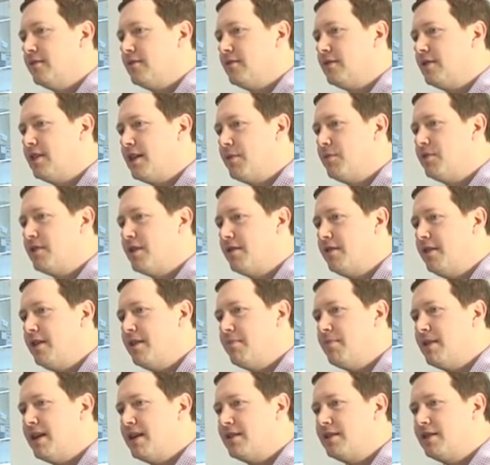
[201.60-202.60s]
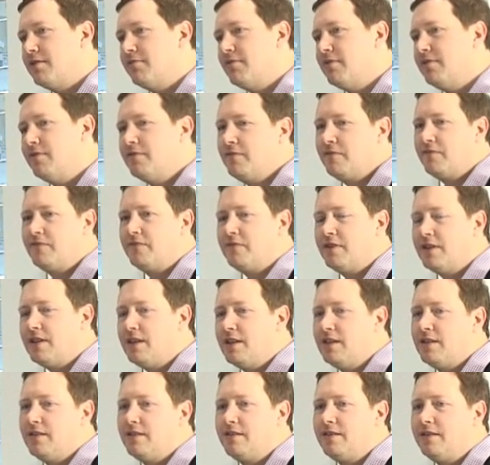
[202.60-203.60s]
So it was only a matter of
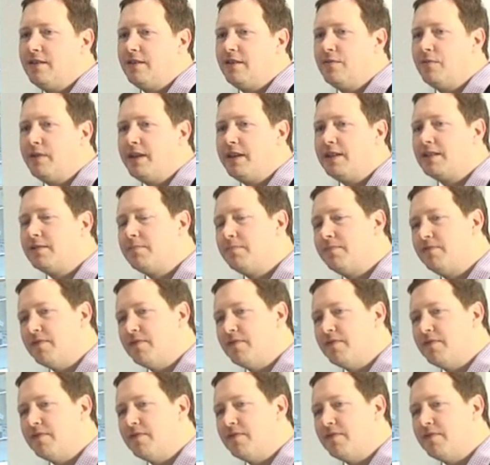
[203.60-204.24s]
weeks